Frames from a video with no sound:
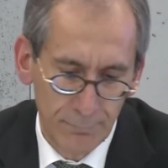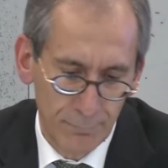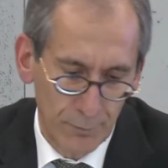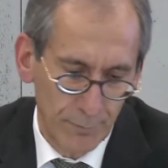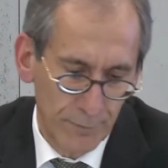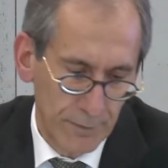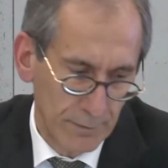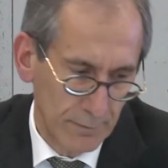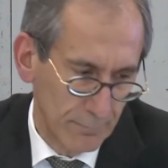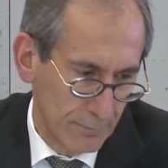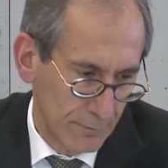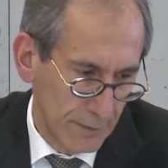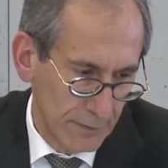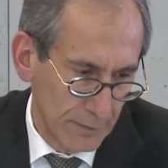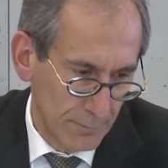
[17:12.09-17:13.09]
from
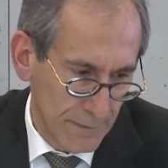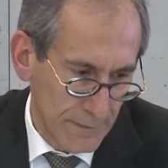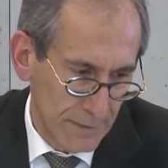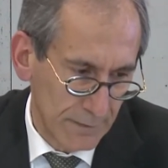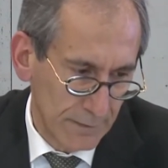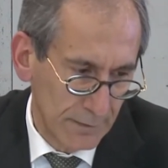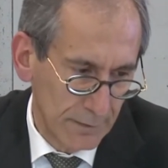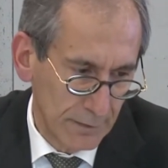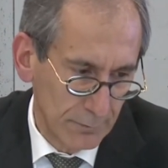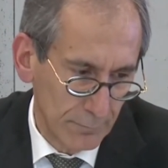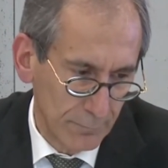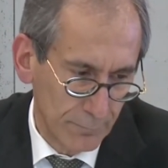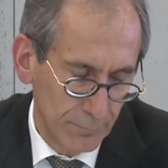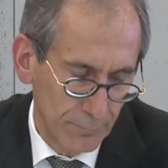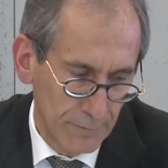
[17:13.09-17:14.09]
30% in the end
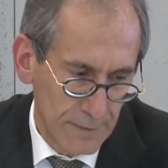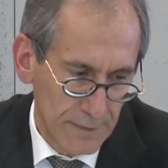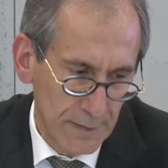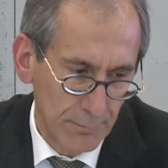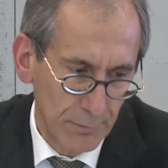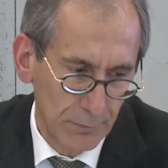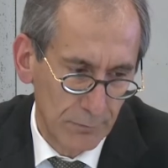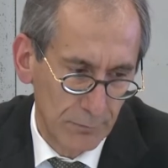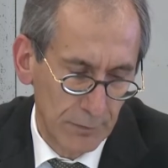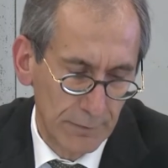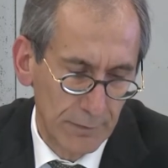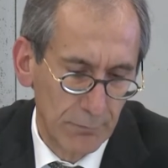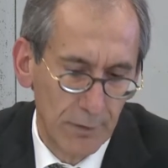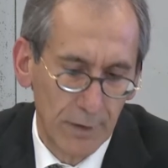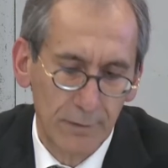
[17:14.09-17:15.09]
of December to
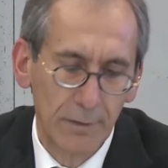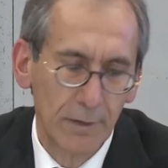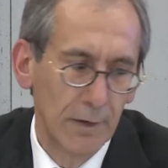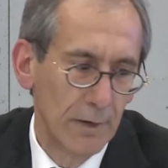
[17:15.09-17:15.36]
21